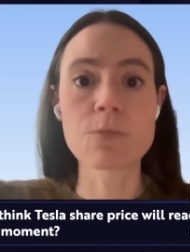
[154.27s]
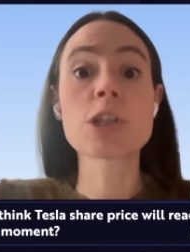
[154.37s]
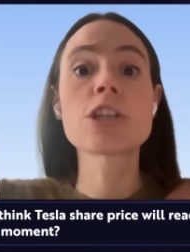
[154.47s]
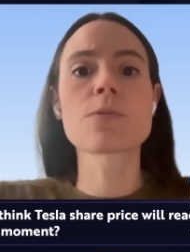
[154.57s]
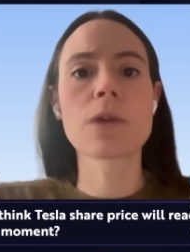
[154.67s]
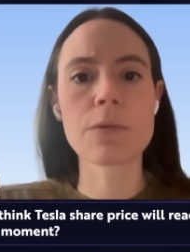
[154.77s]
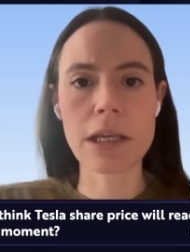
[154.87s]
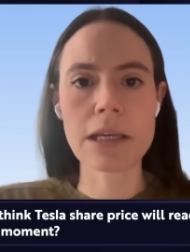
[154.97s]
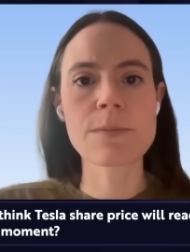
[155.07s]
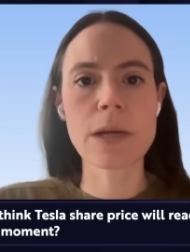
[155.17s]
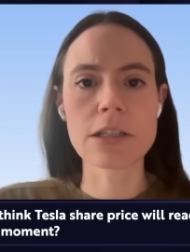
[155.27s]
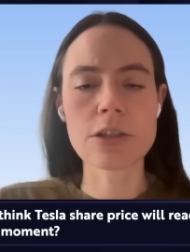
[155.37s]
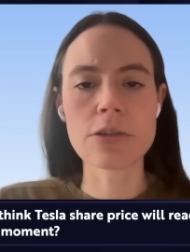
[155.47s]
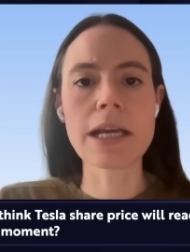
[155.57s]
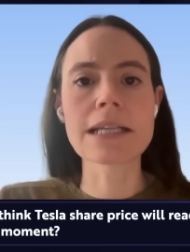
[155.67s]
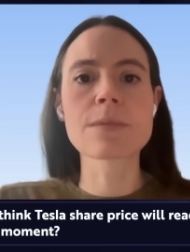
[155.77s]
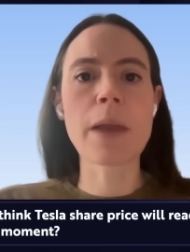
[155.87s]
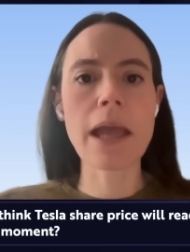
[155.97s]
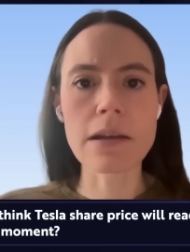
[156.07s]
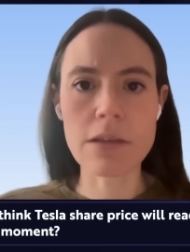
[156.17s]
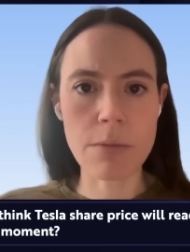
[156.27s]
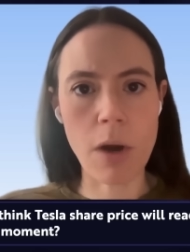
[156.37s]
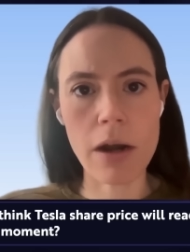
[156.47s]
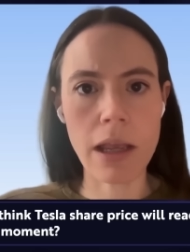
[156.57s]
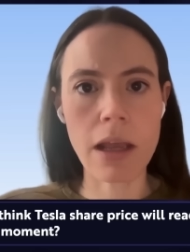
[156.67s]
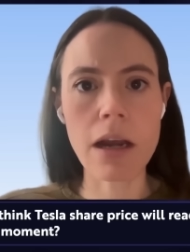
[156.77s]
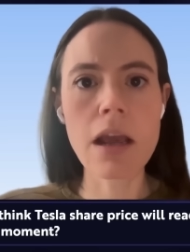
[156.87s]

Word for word: which is what we expect to expand the market